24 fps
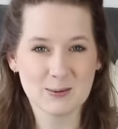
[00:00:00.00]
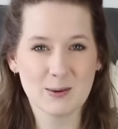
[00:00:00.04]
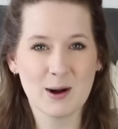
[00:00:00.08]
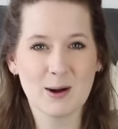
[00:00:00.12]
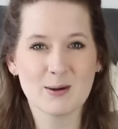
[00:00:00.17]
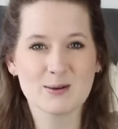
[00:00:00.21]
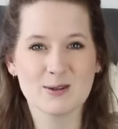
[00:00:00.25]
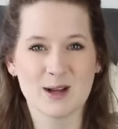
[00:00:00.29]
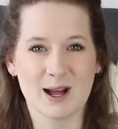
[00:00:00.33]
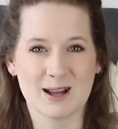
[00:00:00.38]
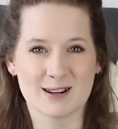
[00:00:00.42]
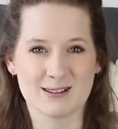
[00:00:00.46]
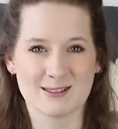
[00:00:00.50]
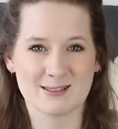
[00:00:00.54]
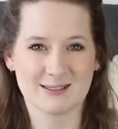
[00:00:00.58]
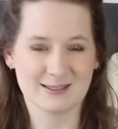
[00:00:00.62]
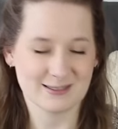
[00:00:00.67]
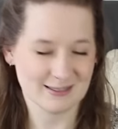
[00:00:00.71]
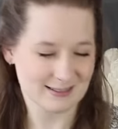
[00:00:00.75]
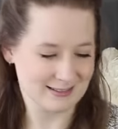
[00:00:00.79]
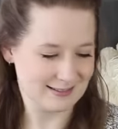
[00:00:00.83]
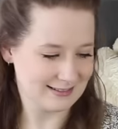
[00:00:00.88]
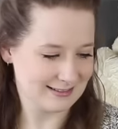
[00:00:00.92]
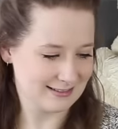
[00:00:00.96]
Well done.
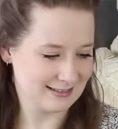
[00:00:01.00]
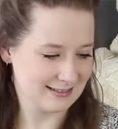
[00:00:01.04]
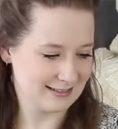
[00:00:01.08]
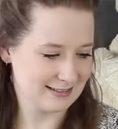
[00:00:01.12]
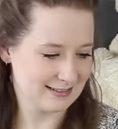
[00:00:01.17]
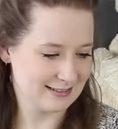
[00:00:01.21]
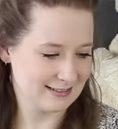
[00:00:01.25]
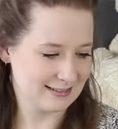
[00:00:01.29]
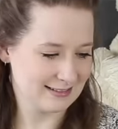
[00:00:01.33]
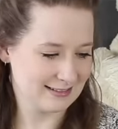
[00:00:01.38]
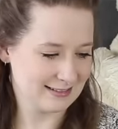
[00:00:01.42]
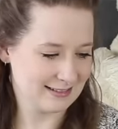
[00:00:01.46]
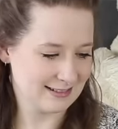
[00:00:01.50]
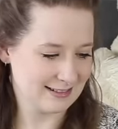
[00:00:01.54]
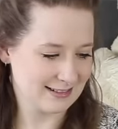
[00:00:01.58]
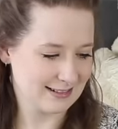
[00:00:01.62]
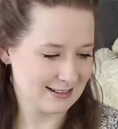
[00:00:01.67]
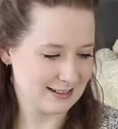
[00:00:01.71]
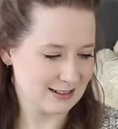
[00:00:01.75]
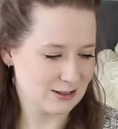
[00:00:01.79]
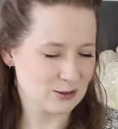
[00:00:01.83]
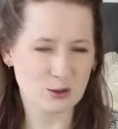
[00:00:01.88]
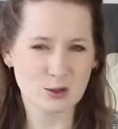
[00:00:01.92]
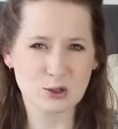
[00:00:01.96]

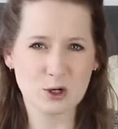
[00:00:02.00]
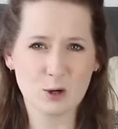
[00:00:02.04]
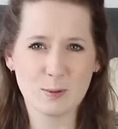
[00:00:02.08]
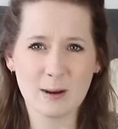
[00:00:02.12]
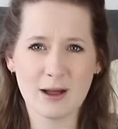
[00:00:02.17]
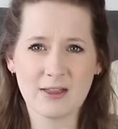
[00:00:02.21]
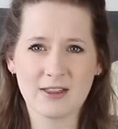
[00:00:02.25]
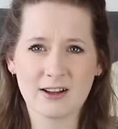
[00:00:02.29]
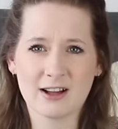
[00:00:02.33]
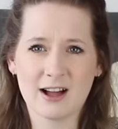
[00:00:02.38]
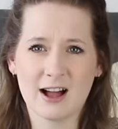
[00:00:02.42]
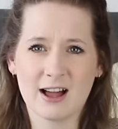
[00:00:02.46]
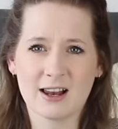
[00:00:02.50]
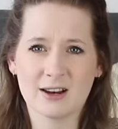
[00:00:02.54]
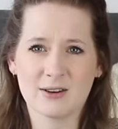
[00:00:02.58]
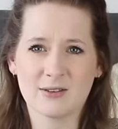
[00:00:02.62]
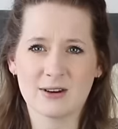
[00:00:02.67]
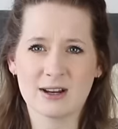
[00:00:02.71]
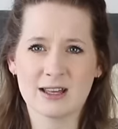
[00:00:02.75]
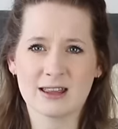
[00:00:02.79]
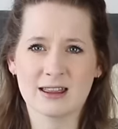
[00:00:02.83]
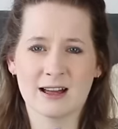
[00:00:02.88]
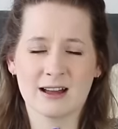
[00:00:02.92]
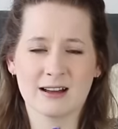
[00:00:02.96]
Not sure about the colour
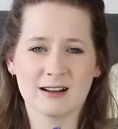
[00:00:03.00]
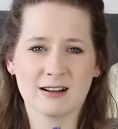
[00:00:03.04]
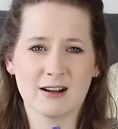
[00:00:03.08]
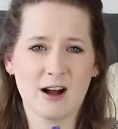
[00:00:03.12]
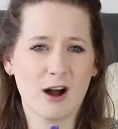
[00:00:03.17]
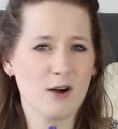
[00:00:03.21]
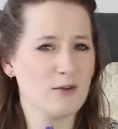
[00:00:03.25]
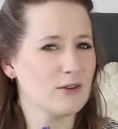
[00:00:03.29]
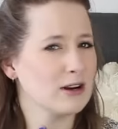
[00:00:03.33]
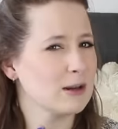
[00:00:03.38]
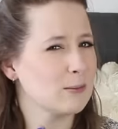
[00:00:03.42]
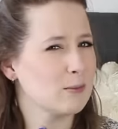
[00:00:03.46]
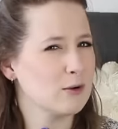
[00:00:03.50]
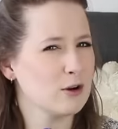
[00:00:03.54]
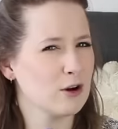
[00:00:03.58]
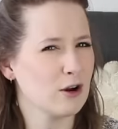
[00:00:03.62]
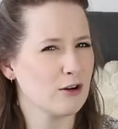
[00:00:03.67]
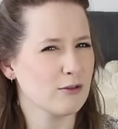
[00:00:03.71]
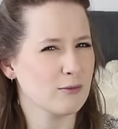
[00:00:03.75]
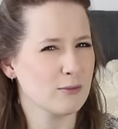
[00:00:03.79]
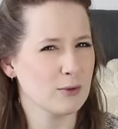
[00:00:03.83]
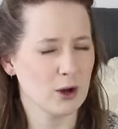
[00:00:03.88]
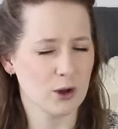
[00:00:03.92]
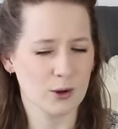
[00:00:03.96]
either, can't really pull
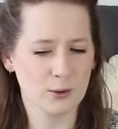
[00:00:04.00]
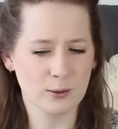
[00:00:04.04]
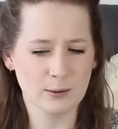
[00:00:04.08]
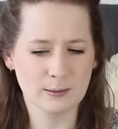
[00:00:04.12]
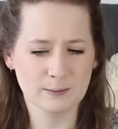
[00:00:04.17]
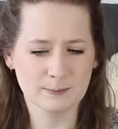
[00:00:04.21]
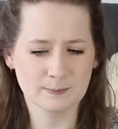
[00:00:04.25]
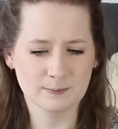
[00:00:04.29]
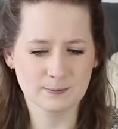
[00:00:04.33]
off blue.